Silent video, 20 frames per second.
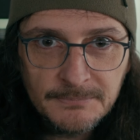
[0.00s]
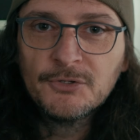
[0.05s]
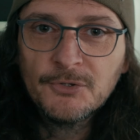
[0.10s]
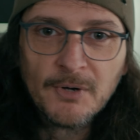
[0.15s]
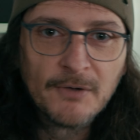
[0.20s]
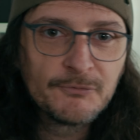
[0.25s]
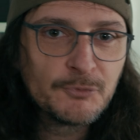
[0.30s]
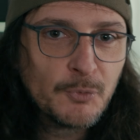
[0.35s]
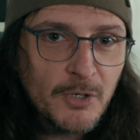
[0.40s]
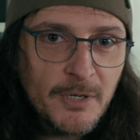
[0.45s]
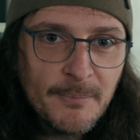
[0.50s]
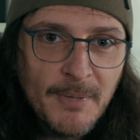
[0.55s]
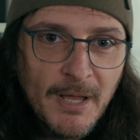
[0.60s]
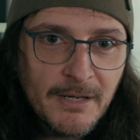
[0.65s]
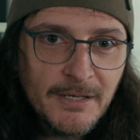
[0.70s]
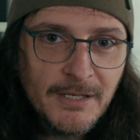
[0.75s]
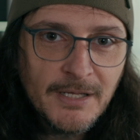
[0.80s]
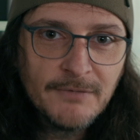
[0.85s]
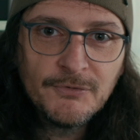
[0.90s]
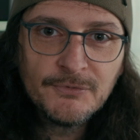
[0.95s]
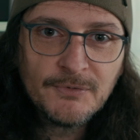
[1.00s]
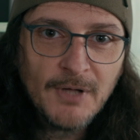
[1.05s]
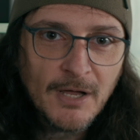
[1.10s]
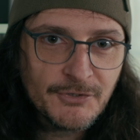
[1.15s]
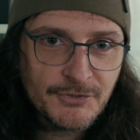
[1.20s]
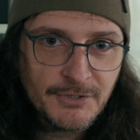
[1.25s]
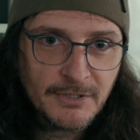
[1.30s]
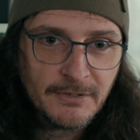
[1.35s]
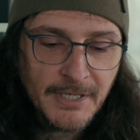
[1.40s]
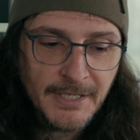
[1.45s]
You don't have to worry about it if you've
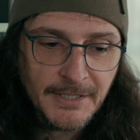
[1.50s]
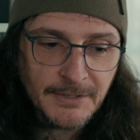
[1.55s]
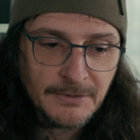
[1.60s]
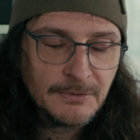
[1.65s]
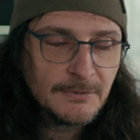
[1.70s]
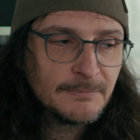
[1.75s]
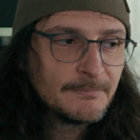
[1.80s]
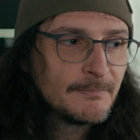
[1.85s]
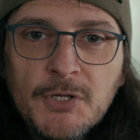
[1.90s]
got shutter angle.